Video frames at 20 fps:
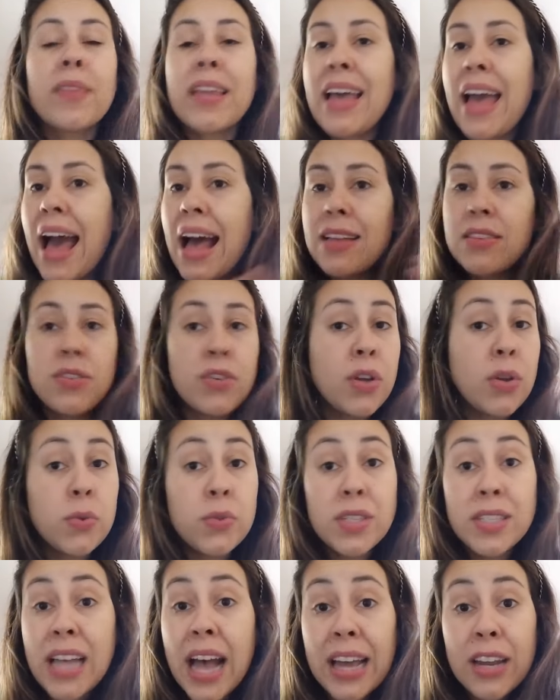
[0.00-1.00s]
It has no
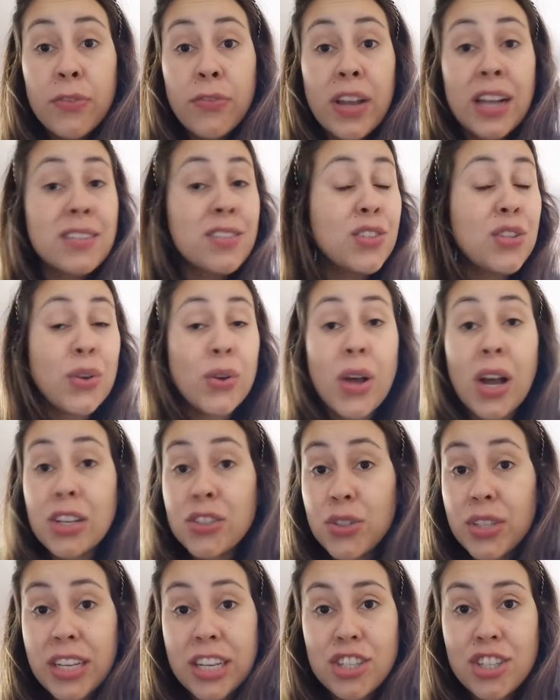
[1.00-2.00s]
side effects, no
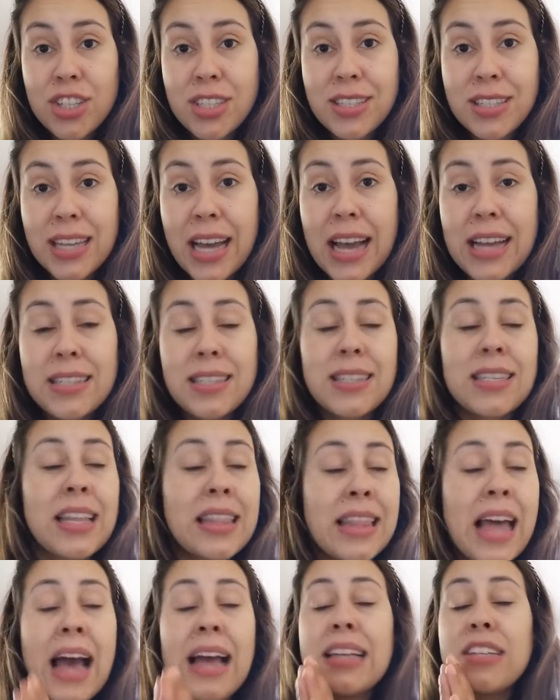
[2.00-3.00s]
contradictions, guys.
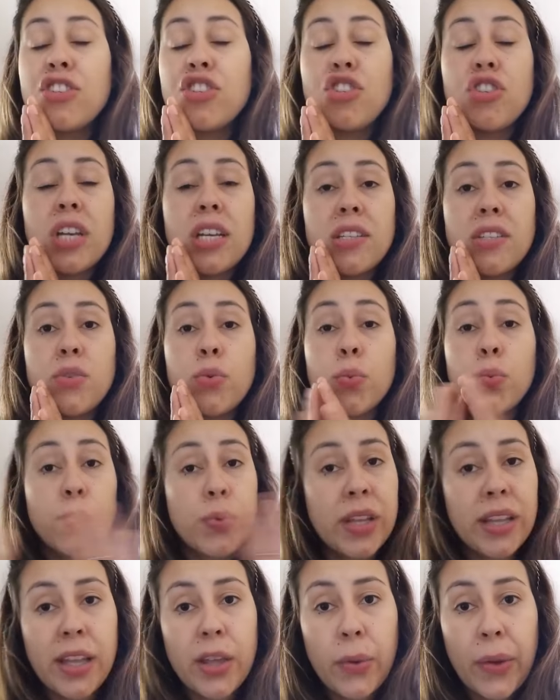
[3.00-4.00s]
That is just
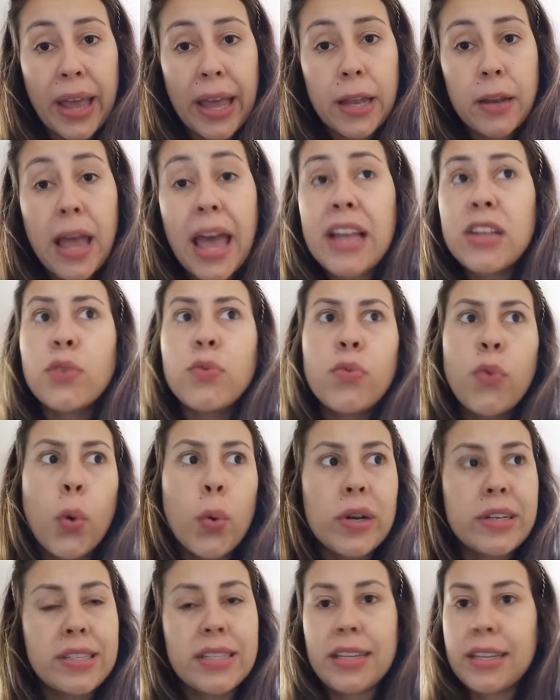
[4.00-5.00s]
really great. And of
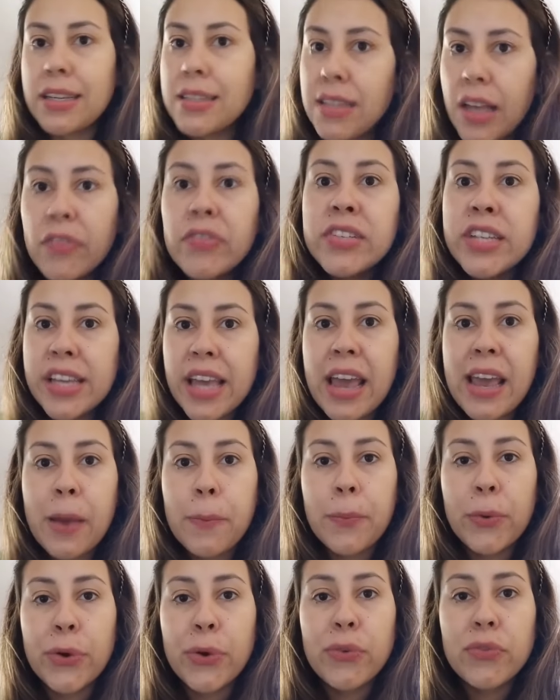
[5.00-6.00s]
course, it is FDA
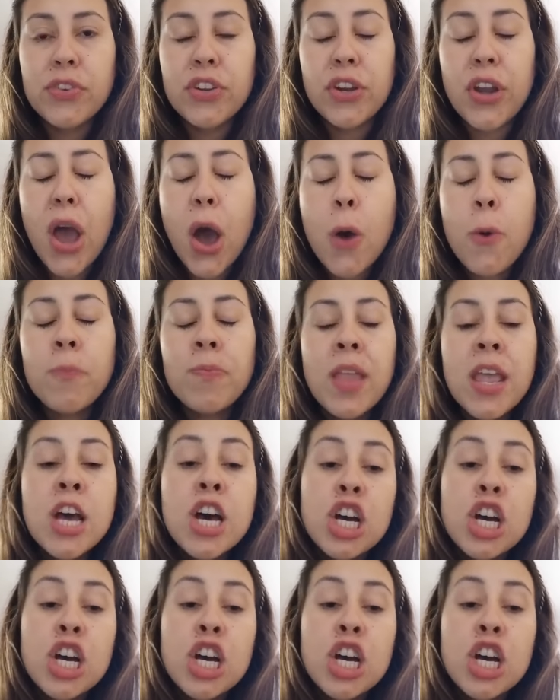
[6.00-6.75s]
approved, you know?